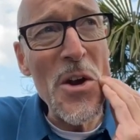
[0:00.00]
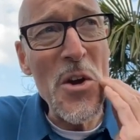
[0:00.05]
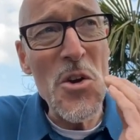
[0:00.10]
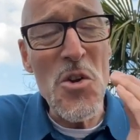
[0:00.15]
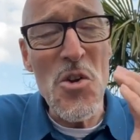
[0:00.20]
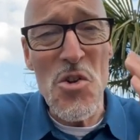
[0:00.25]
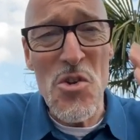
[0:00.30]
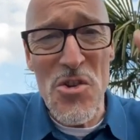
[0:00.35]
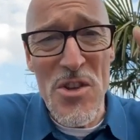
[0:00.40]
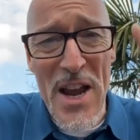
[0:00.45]

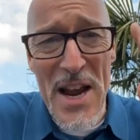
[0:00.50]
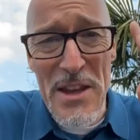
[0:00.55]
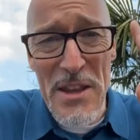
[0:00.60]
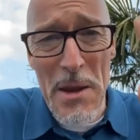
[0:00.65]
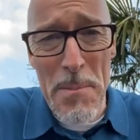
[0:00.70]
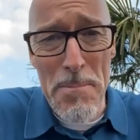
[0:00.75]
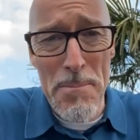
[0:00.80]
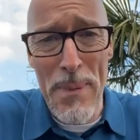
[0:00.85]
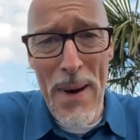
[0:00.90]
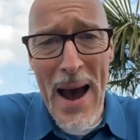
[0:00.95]
we
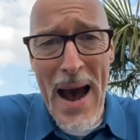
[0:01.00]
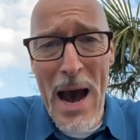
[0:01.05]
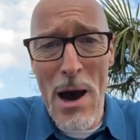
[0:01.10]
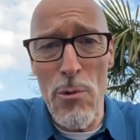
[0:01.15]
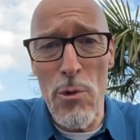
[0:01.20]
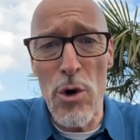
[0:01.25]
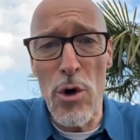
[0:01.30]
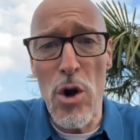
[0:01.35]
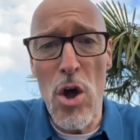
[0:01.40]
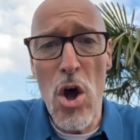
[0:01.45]
understand the
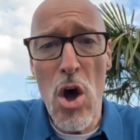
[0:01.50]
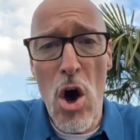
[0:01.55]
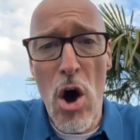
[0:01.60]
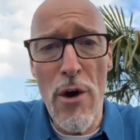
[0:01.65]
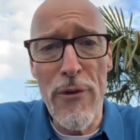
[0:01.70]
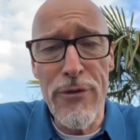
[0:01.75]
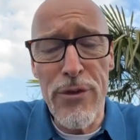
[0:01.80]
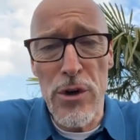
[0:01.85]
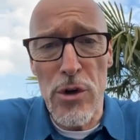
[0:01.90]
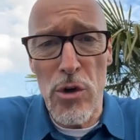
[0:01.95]
power
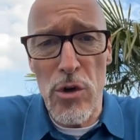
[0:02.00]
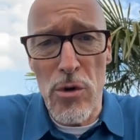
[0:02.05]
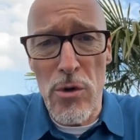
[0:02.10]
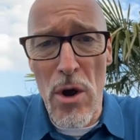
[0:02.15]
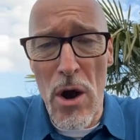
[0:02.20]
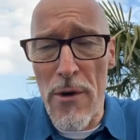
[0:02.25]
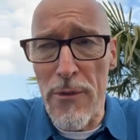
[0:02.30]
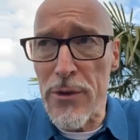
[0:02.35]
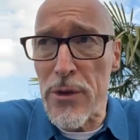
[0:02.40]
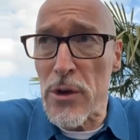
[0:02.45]
of
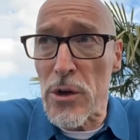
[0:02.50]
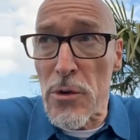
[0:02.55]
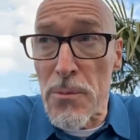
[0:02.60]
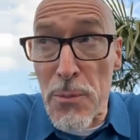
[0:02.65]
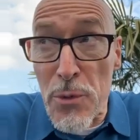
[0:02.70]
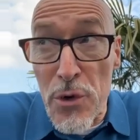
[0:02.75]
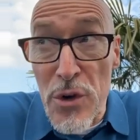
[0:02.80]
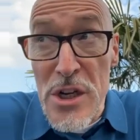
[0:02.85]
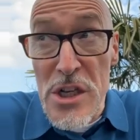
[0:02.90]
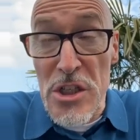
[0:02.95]
the
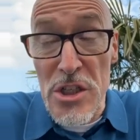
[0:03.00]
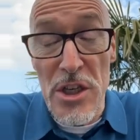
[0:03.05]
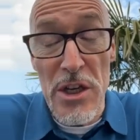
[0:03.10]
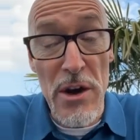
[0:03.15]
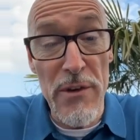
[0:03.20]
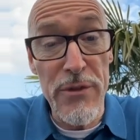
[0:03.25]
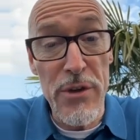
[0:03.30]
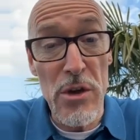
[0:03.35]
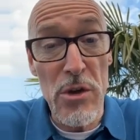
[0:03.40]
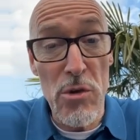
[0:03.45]

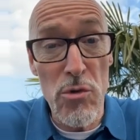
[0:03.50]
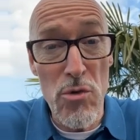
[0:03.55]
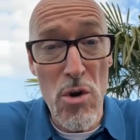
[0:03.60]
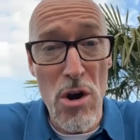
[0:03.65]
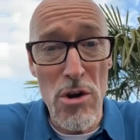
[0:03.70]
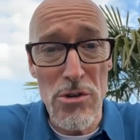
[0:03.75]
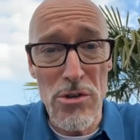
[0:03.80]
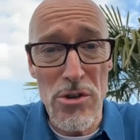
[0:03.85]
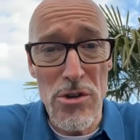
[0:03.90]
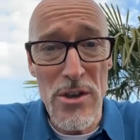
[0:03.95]
preaching of the
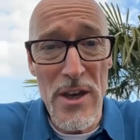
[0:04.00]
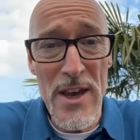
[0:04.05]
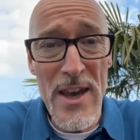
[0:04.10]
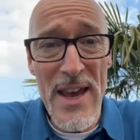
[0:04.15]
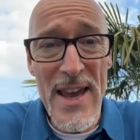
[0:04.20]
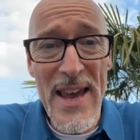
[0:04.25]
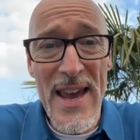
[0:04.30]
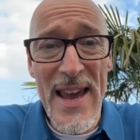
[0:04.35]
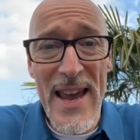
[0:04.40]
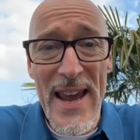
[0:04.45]
cross.
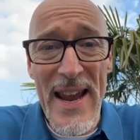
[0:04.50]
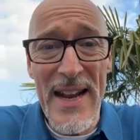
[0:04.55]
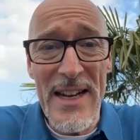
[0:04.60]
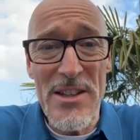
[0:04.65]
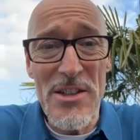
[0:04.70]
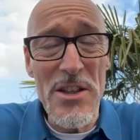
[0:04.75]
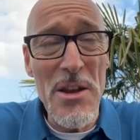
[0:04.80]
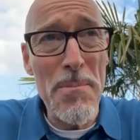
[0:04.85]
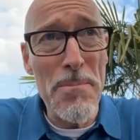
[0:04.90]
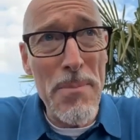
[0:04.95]

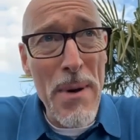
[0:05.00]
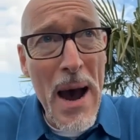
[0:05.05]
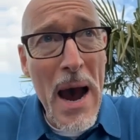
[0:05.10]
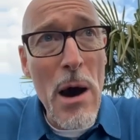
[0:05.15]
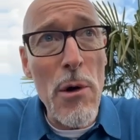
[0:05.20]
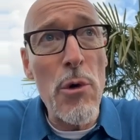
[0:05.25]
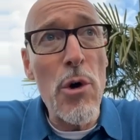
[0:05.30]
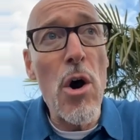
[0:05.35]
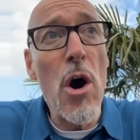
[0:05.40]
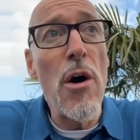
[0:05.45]
It's the
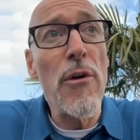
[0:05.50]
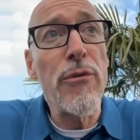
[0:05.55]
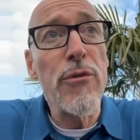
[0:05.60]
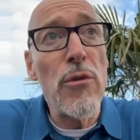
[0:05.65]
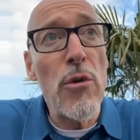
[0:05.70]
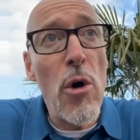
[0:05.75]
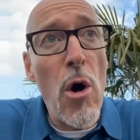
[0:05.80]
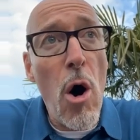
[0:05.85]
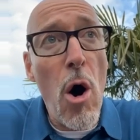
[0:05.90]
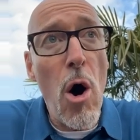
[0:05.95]
power
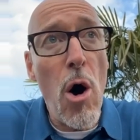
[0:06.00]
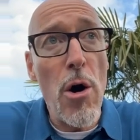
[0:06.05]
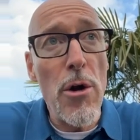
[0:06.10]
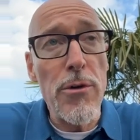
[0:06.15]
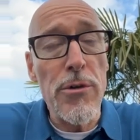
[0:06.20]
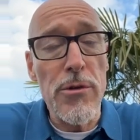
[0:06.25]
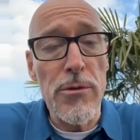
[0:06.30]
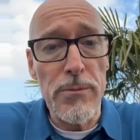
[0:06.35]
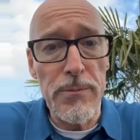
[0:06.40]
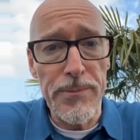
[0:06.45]
of
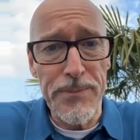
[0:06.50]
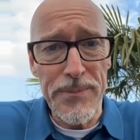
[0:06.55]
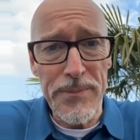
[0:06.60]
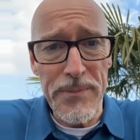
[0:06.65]
God.